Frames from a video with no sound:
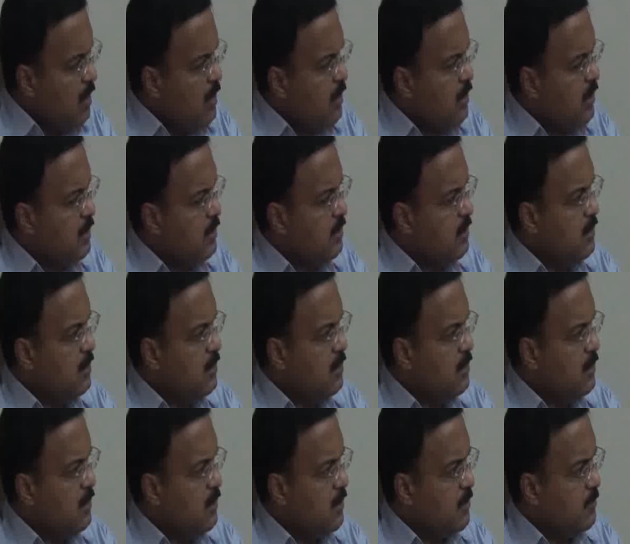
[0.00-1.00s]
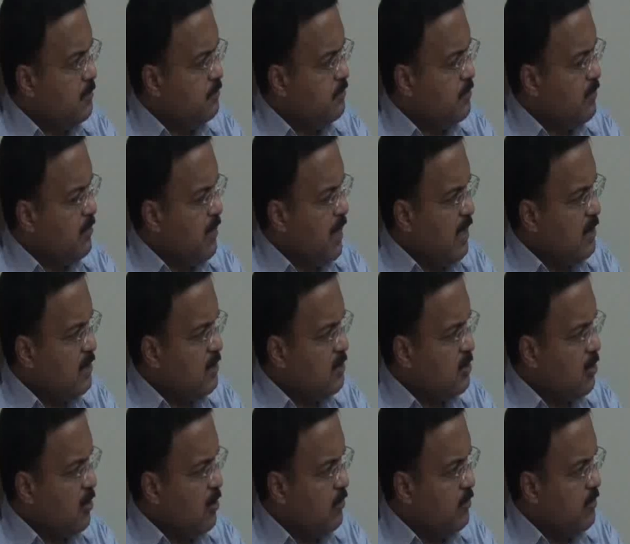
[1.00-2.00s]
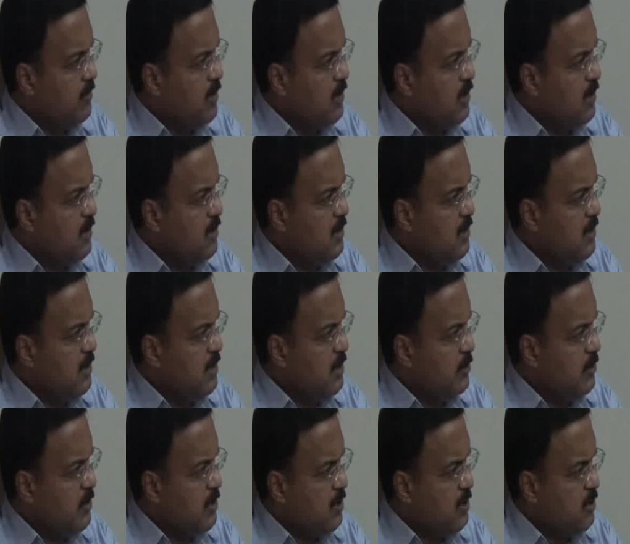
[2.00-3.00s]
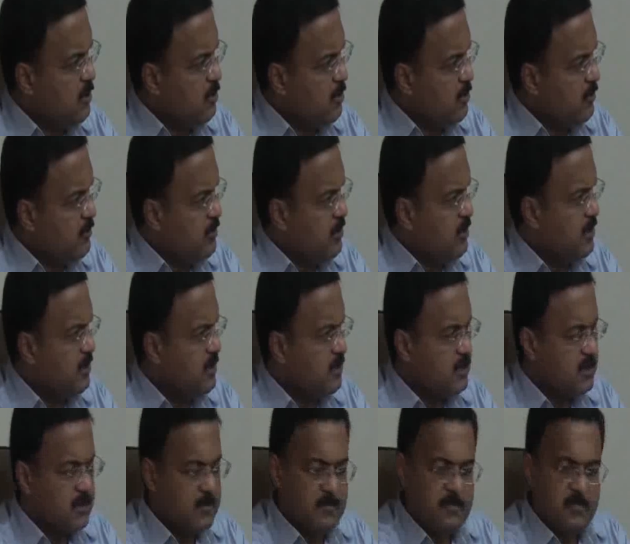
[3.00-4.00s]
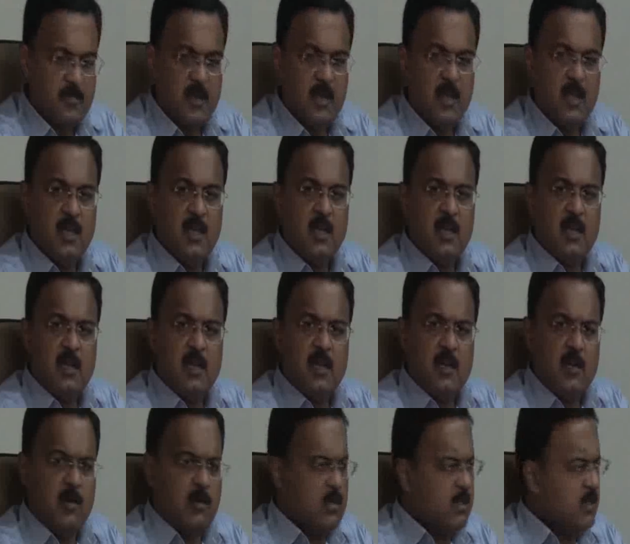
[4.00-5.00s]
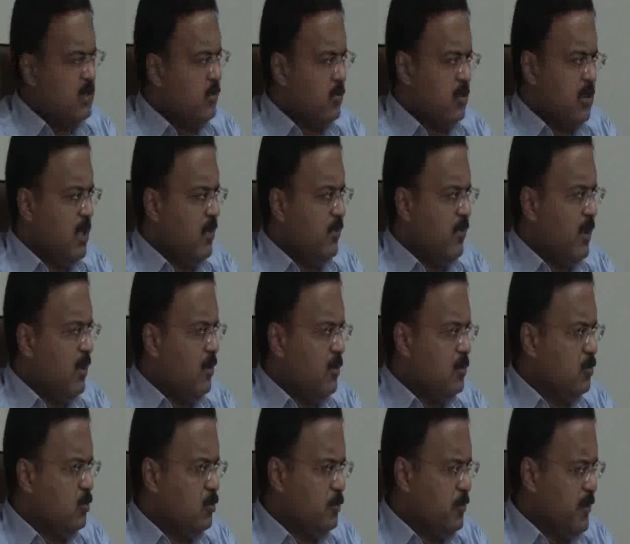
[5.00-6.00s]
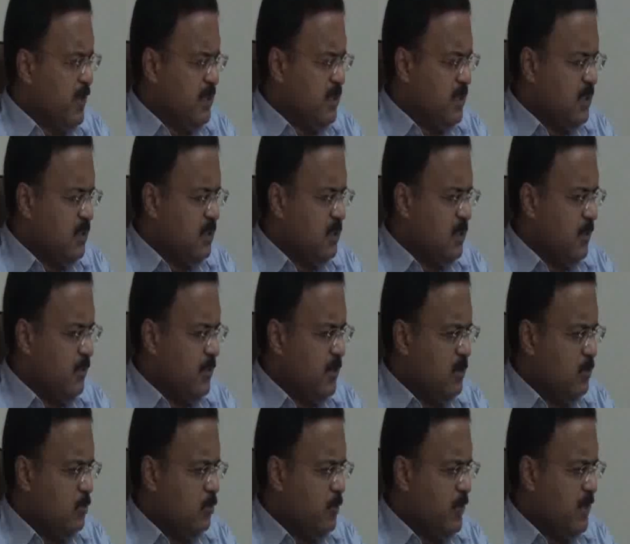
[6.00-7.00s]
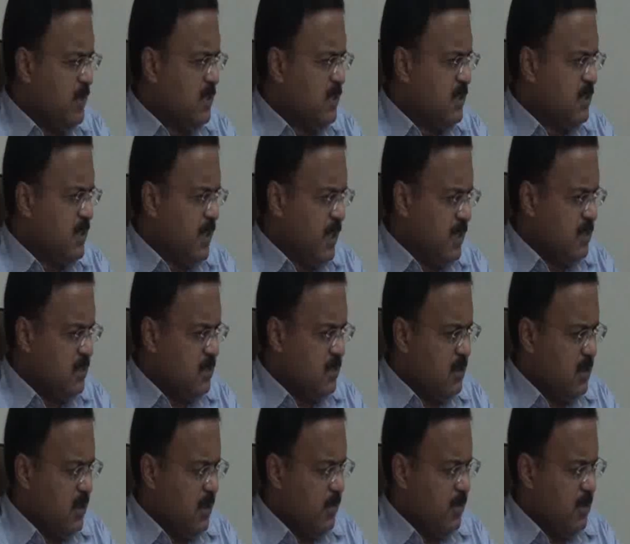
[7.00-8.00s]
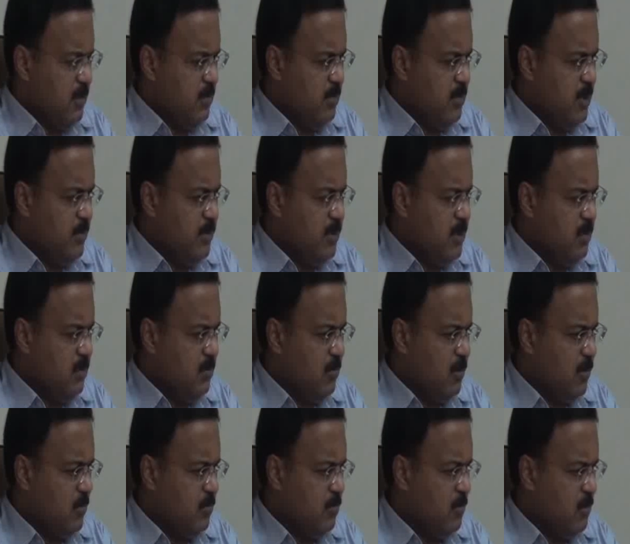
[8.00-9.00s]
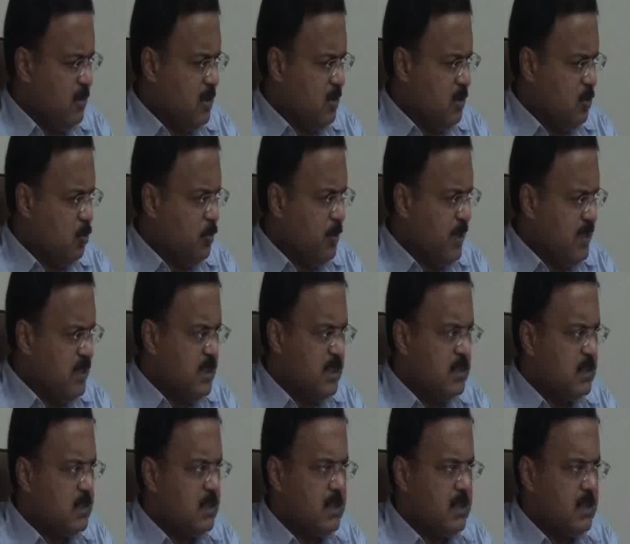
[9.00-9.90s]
in the matters of interpretation of treaties. Now it's only 1 or 2 pages, 2 pages text, maybe not more than 2 pages.